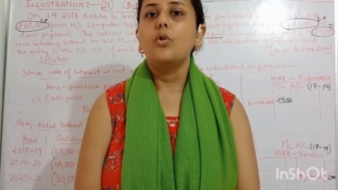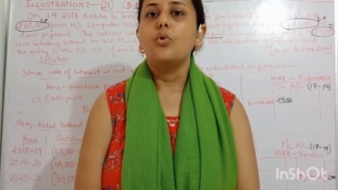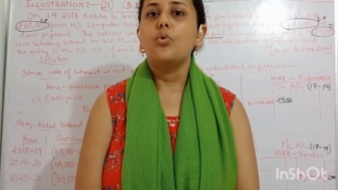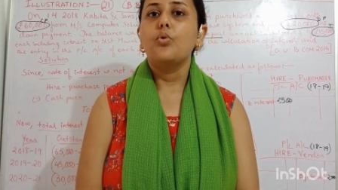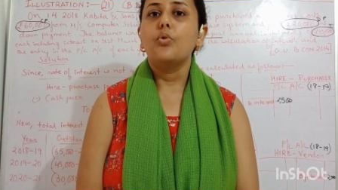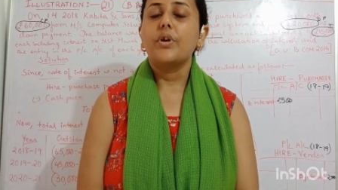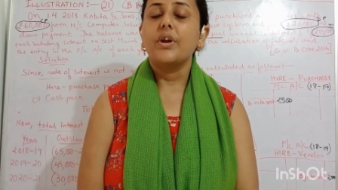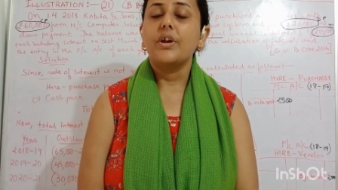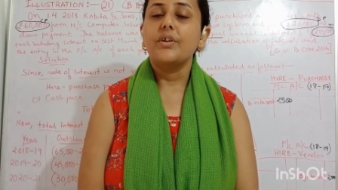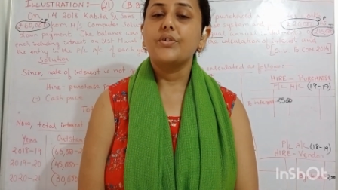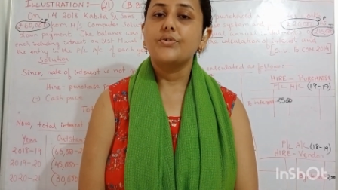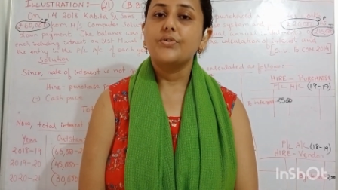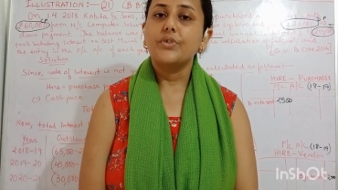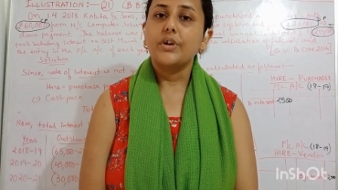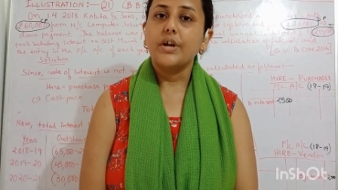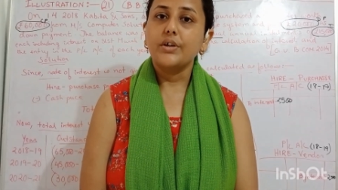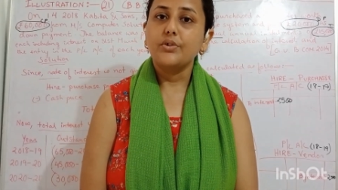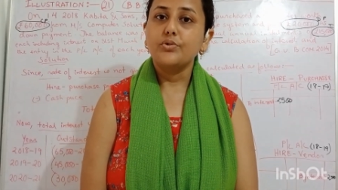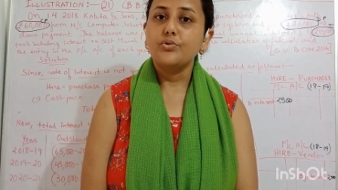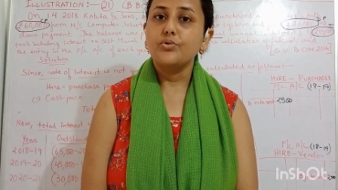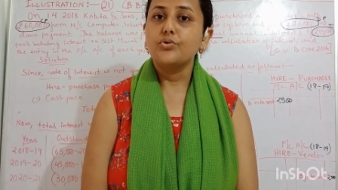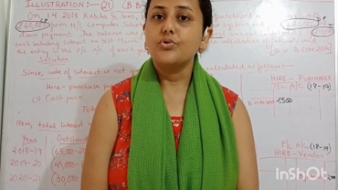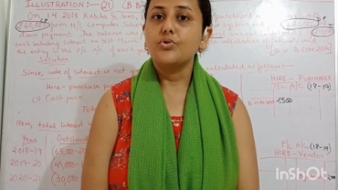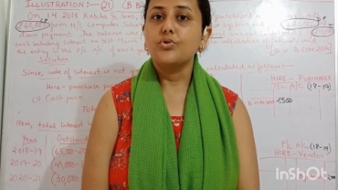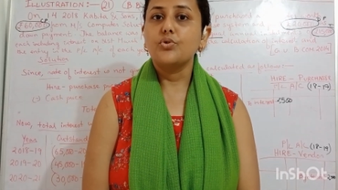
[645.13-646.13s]
okay, and try
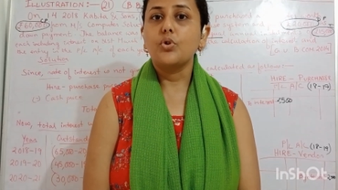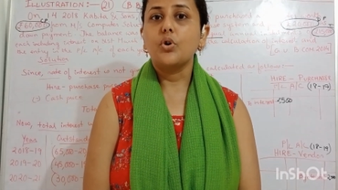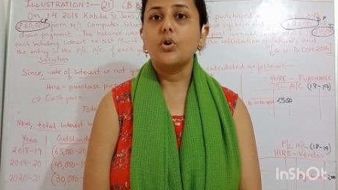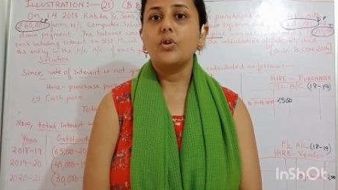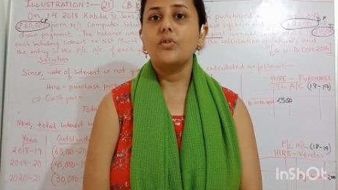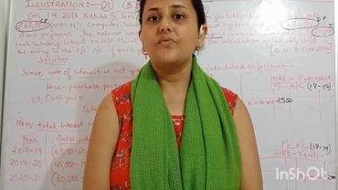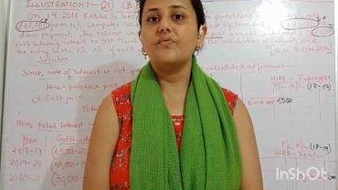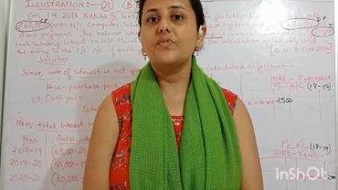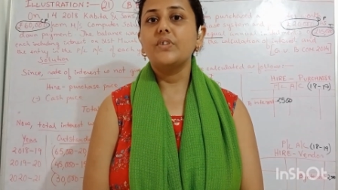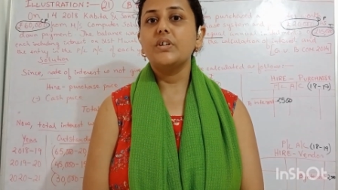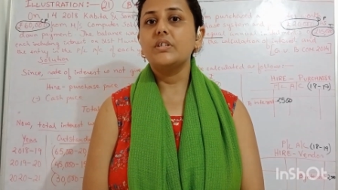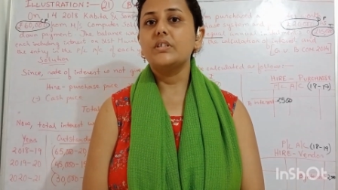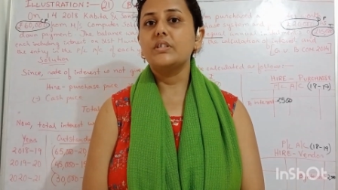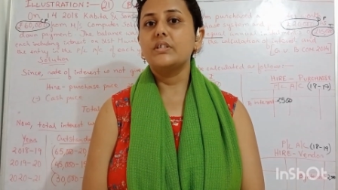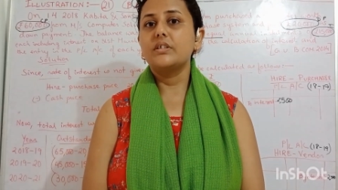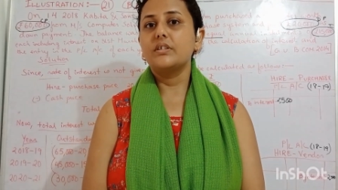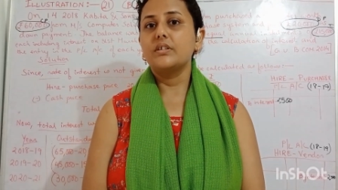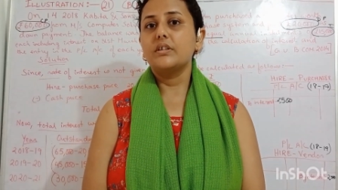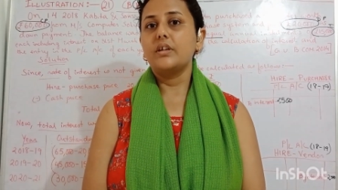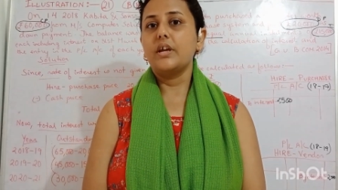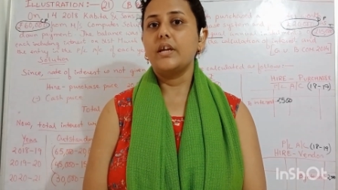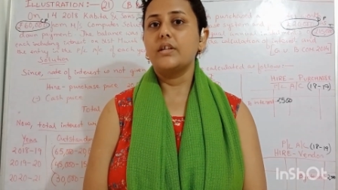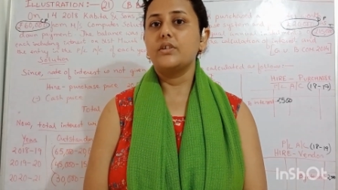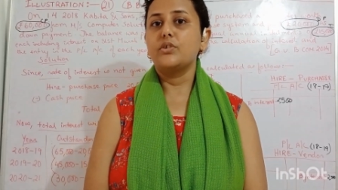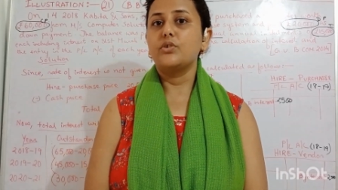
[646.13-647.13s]
to solve it
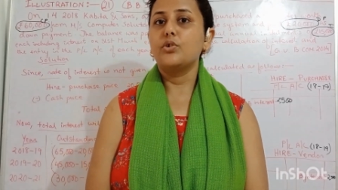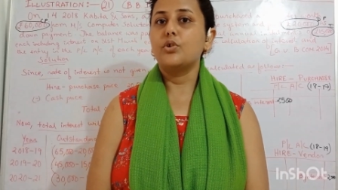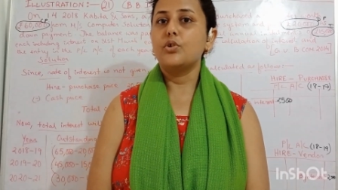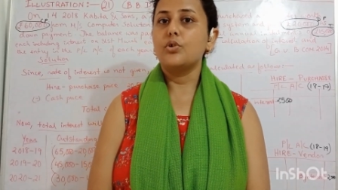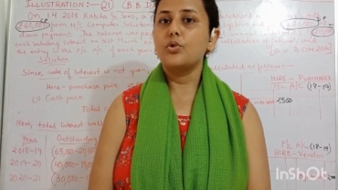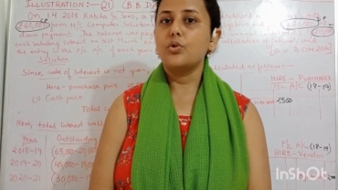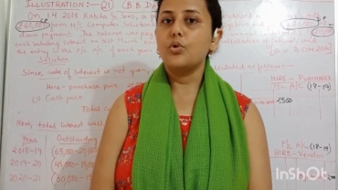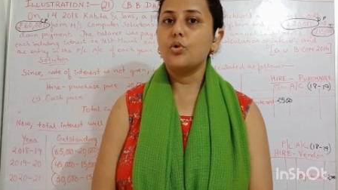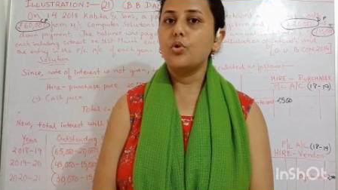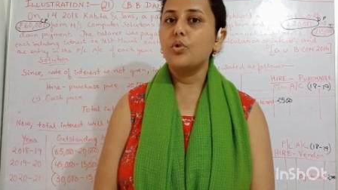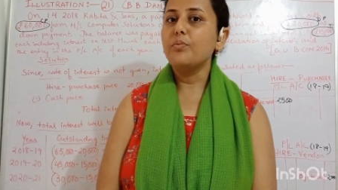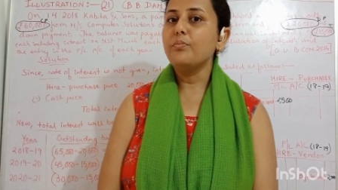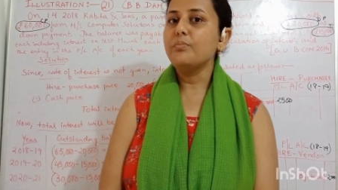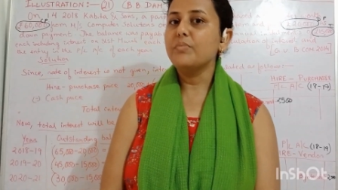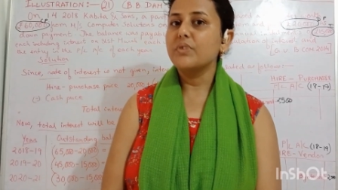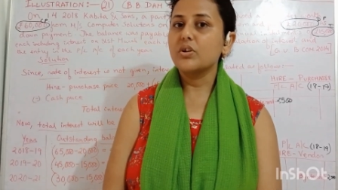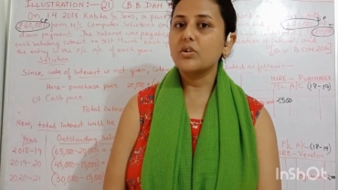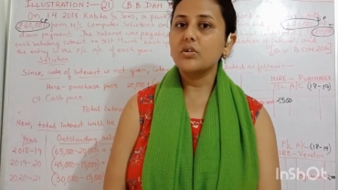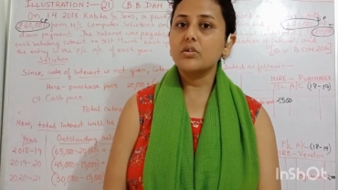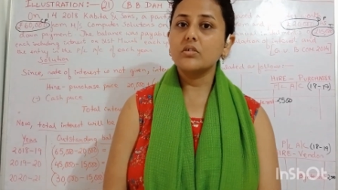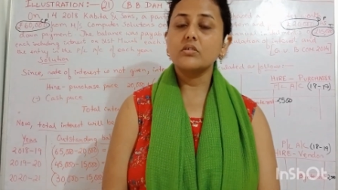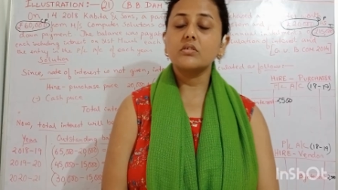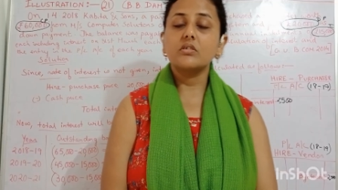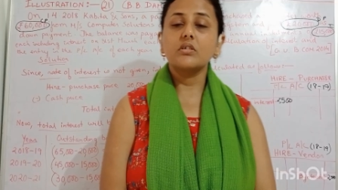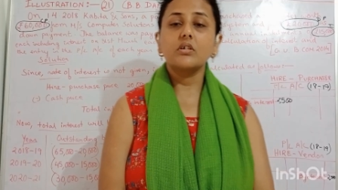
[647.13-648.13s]
at your home,
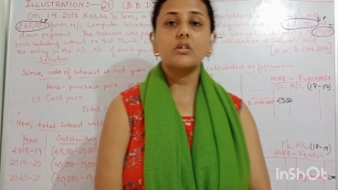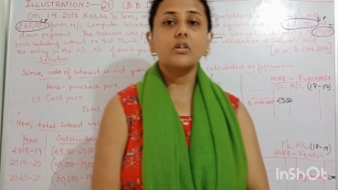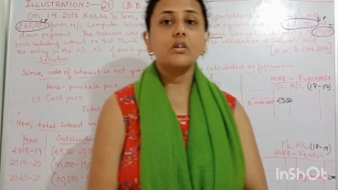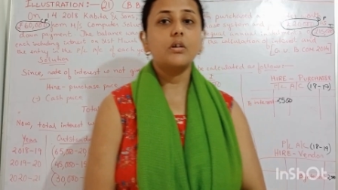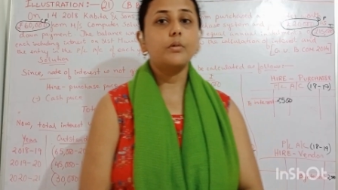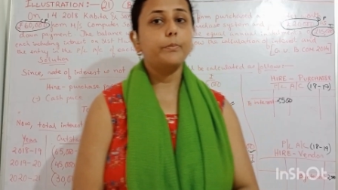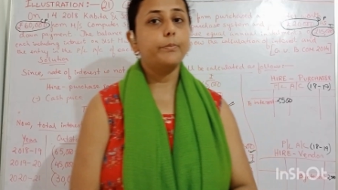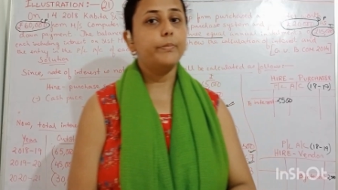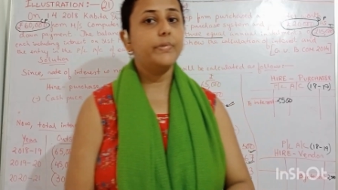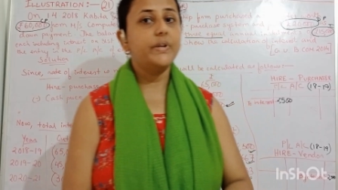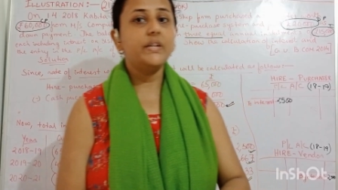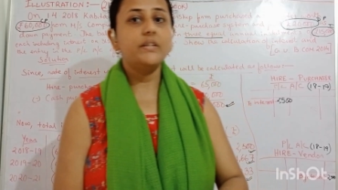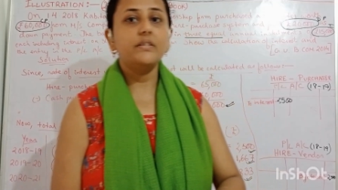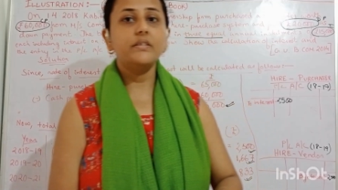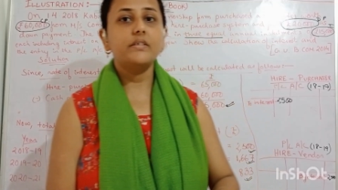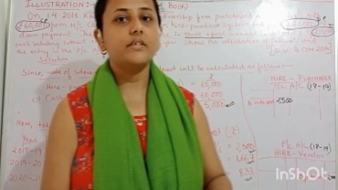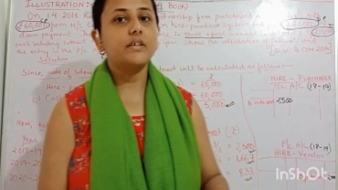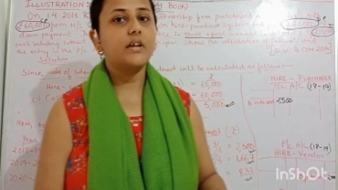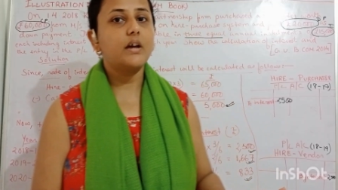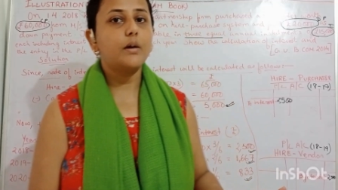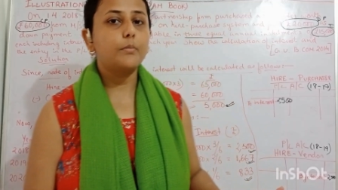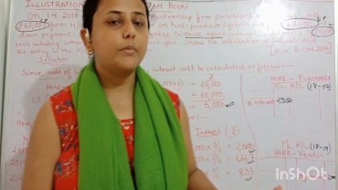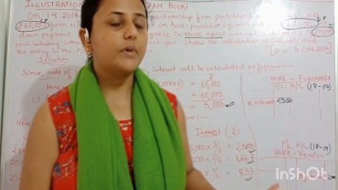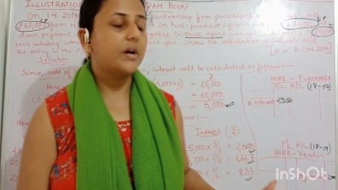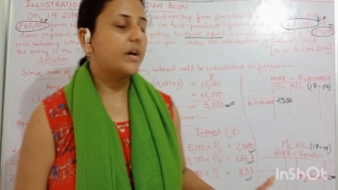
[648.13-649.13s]
because the complete
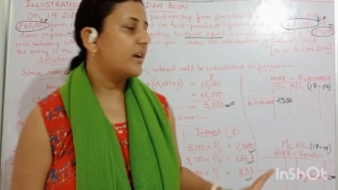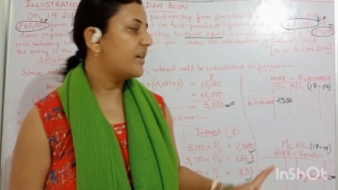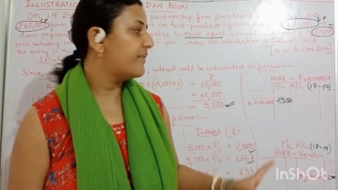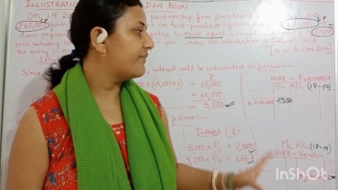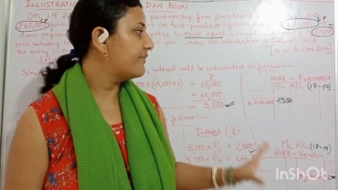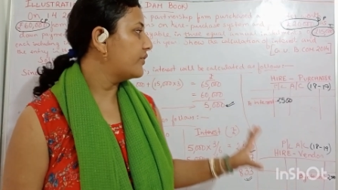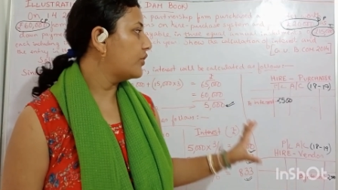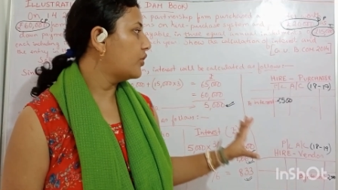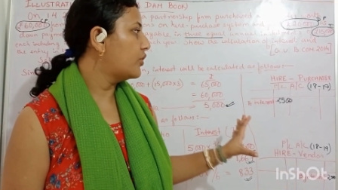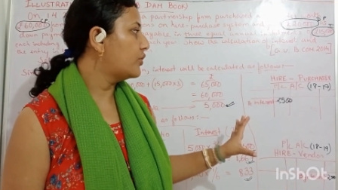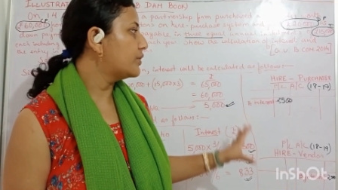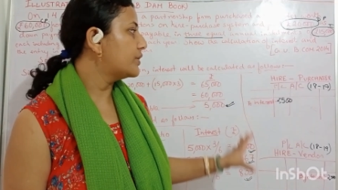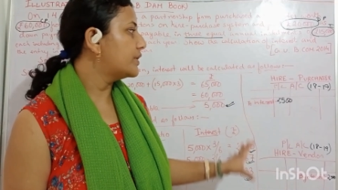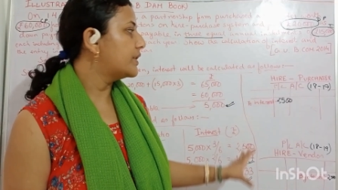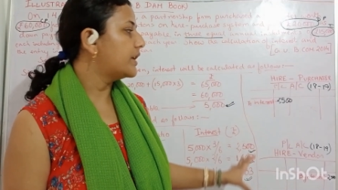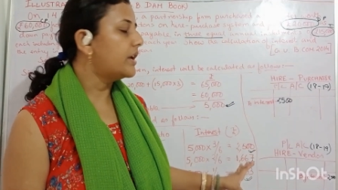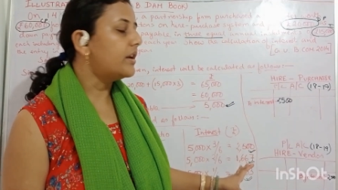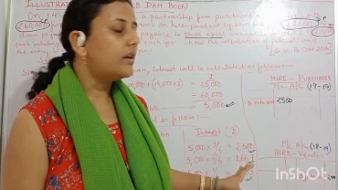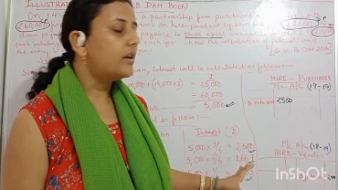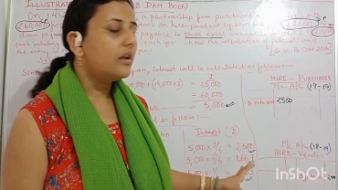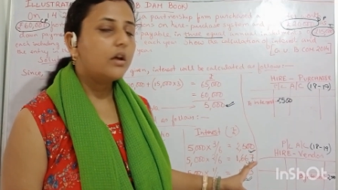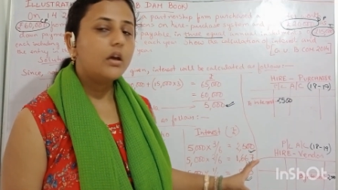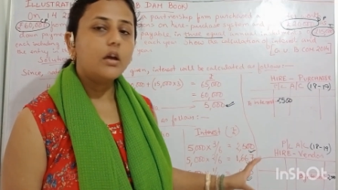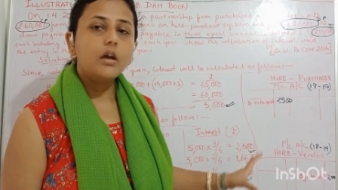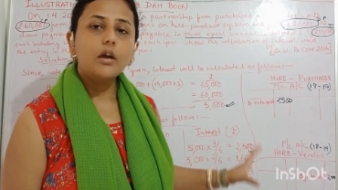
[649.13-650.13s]
sum I have not
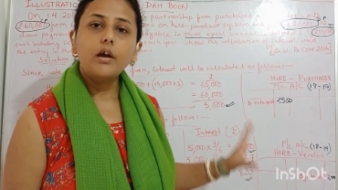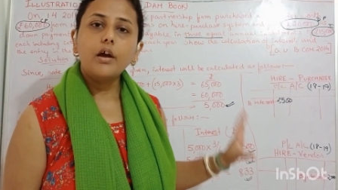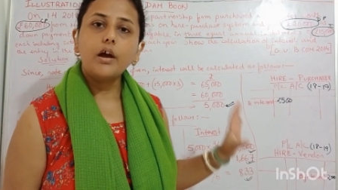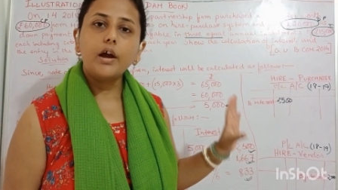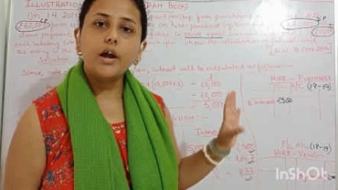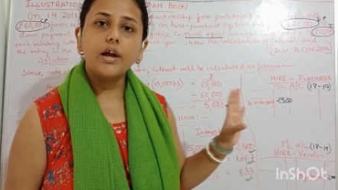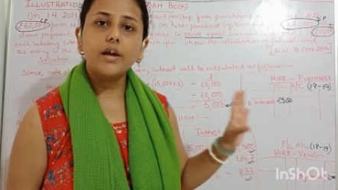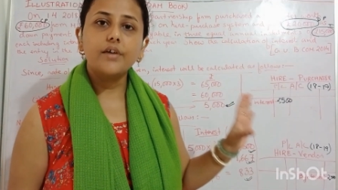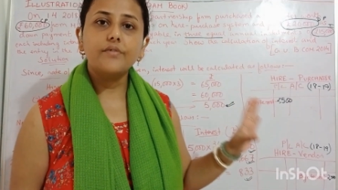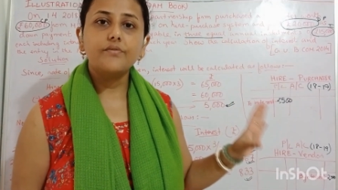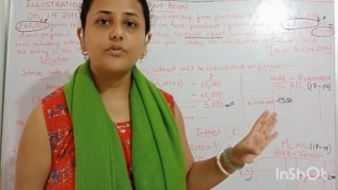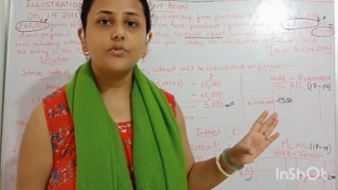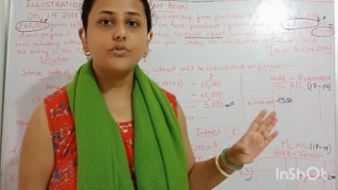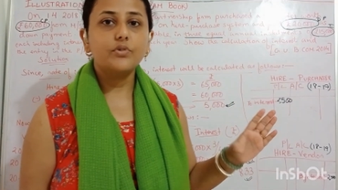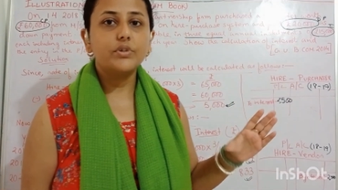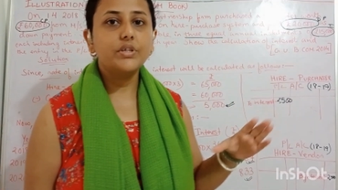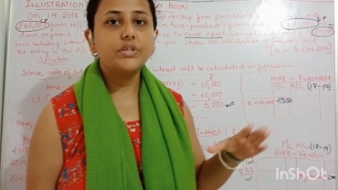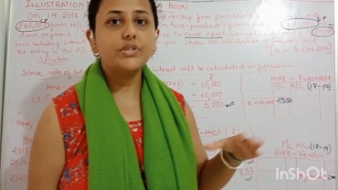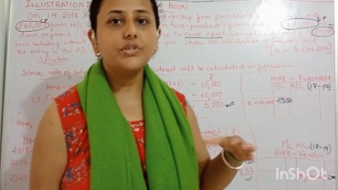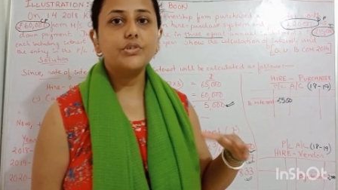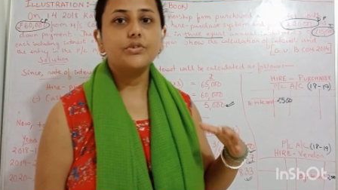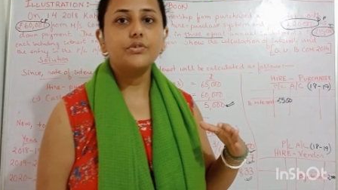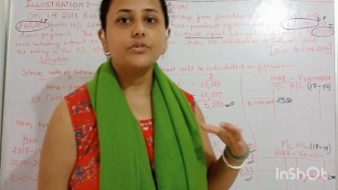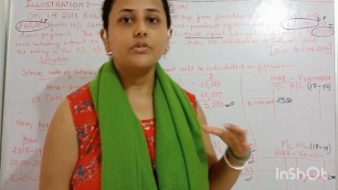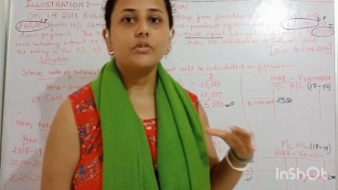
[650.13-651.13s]
done. I have
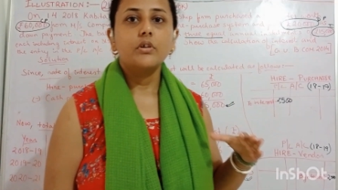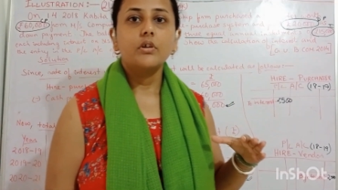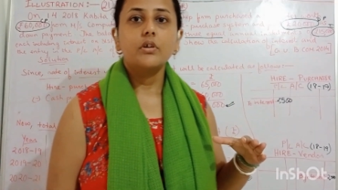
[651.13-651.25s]
only